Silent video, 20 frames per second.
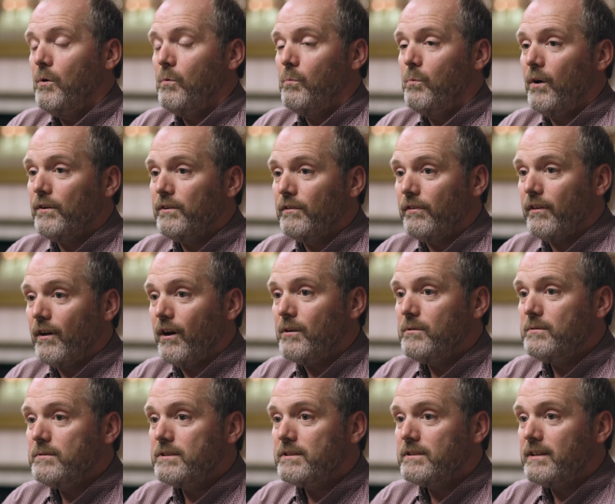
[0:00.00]
One of
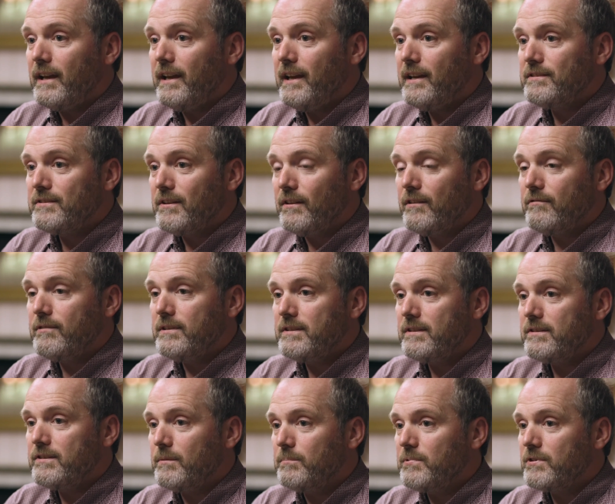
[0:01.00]
those is that there is
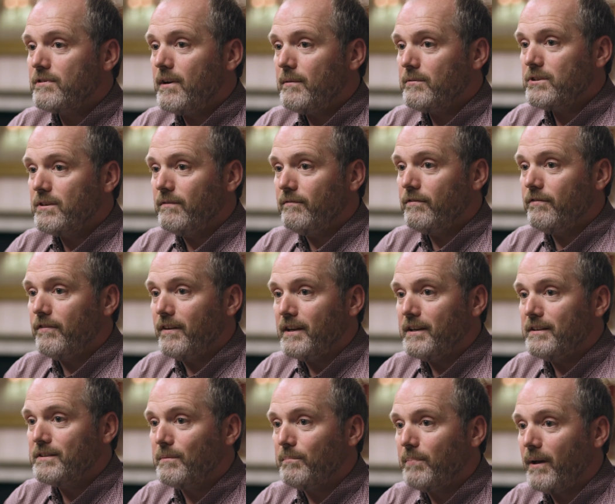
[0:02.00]
a subscription fee
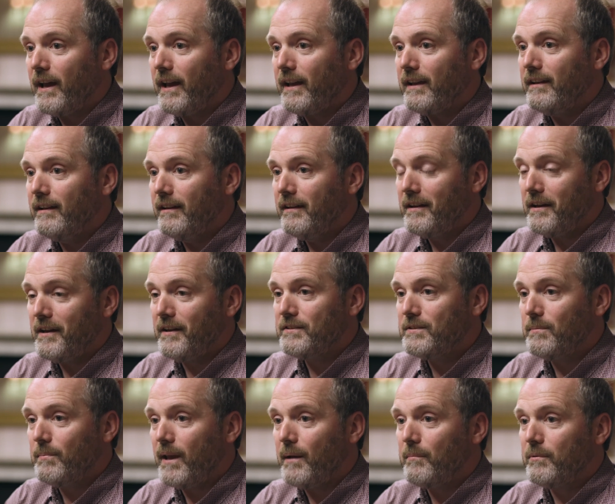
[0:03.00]
to pay uh,
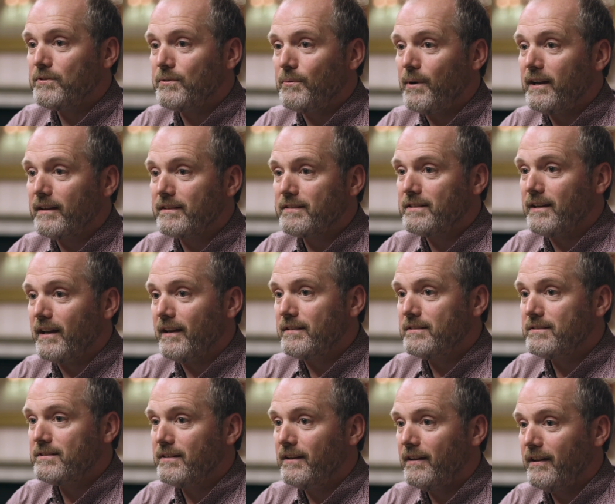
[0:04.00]
to be able to
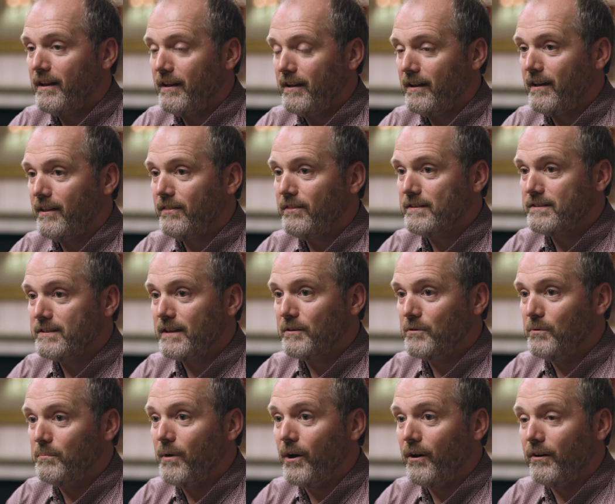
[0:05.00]
access uh, the
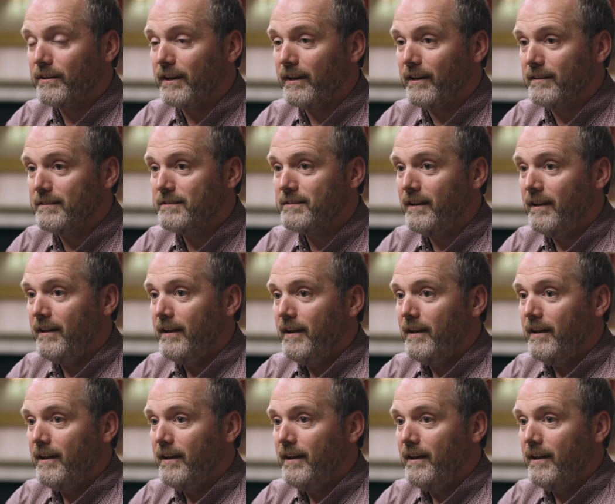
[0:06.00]
single market.